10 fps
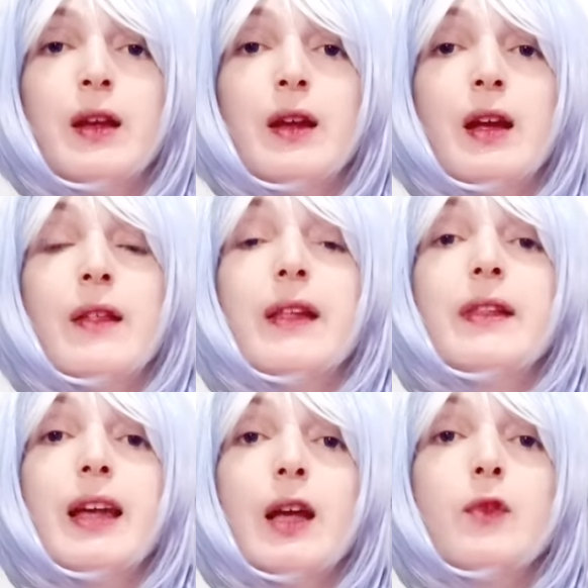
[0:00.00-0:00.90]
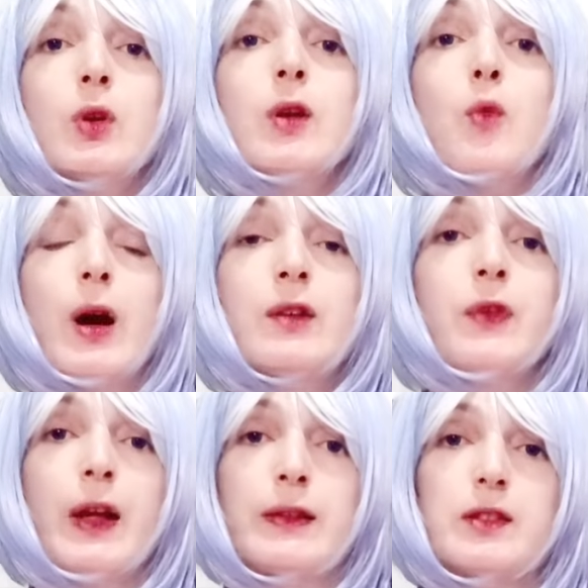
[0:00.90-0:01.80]
that they have only one
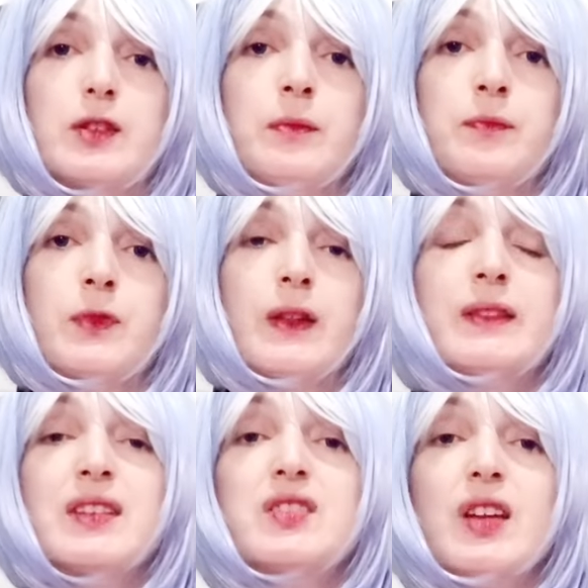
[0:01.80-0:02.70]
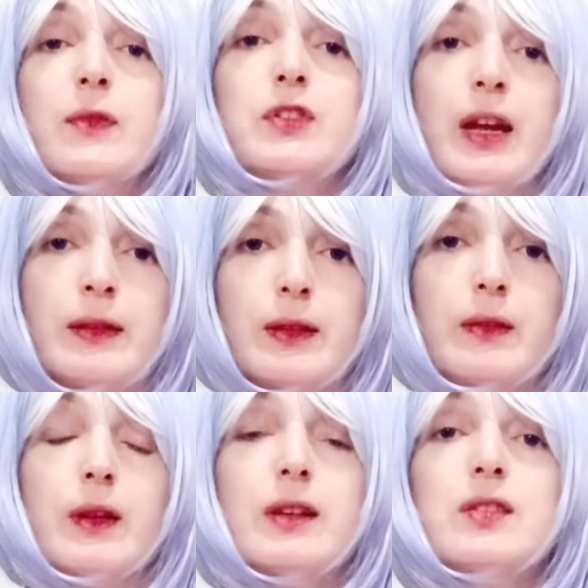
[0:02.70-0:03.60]
fantasy, that is self-centered.
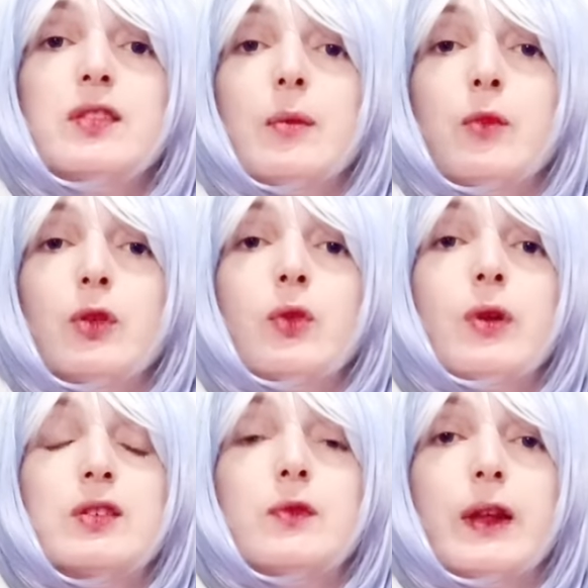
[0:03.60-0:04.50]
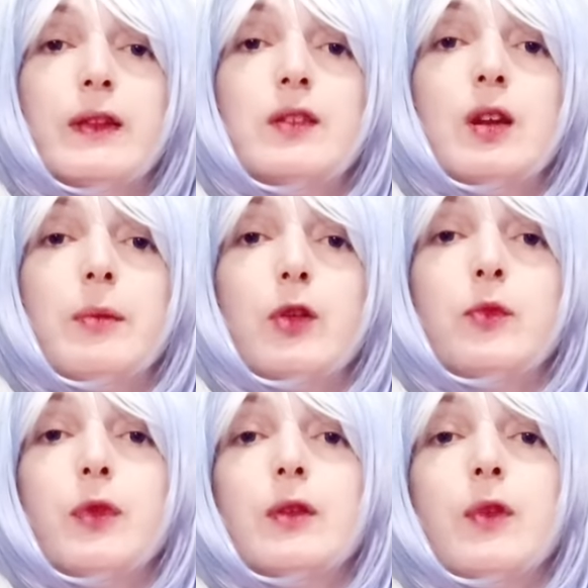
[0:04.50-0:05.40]
There is someone who has a fantasy about
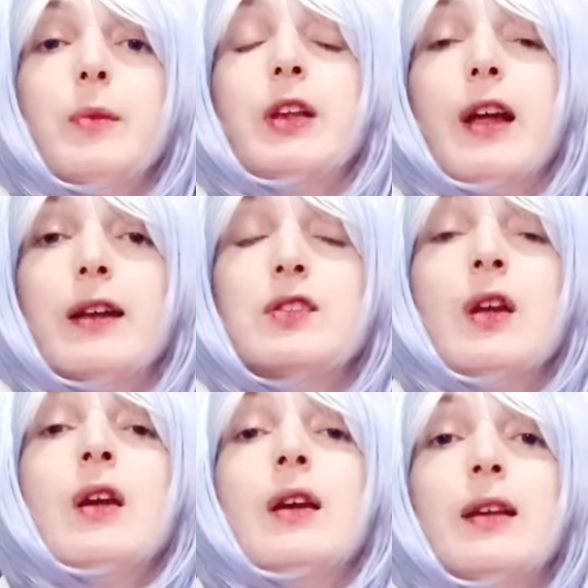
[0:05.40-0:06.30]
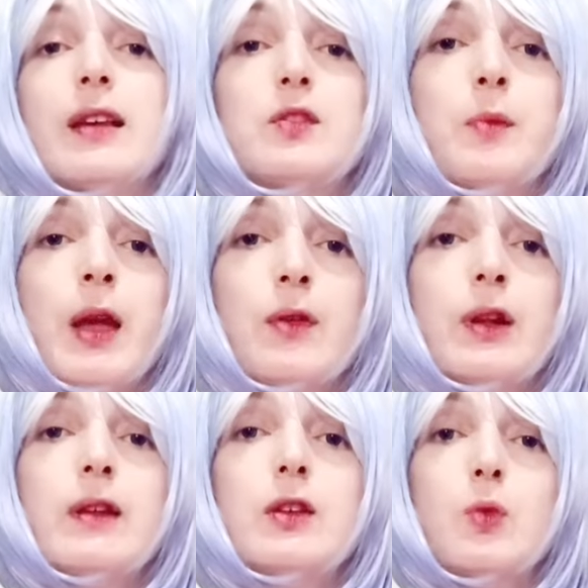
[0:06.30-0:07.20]
being feminized. He's married,
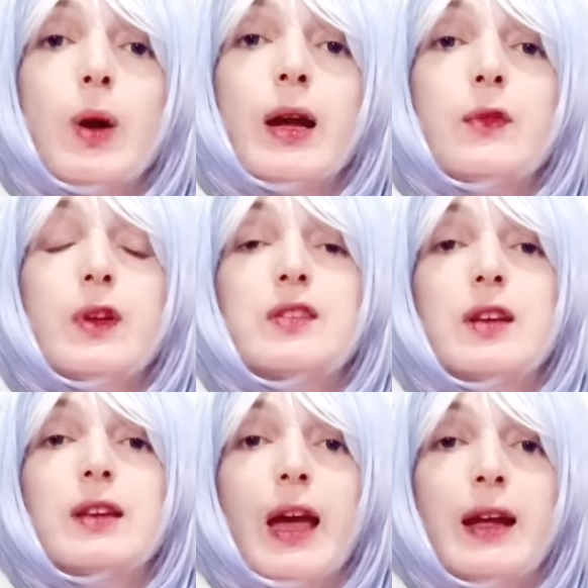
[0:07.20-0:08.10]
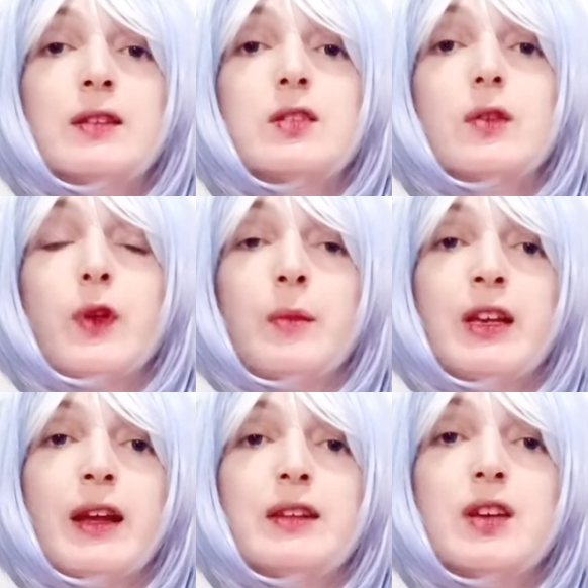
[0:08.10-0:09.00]
his wife is against
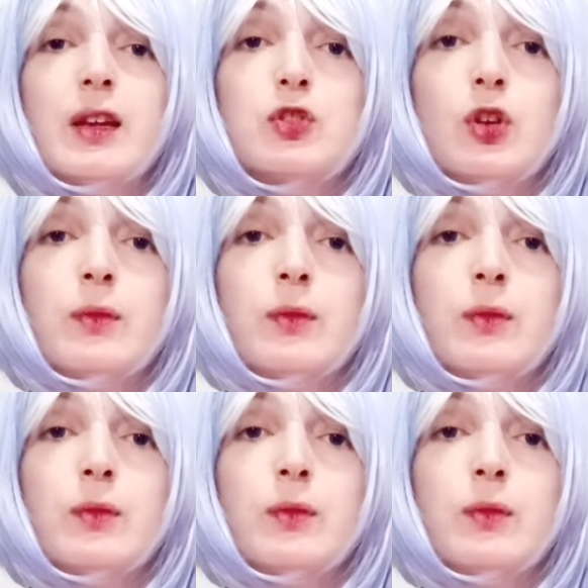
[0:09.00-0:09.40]
feminization.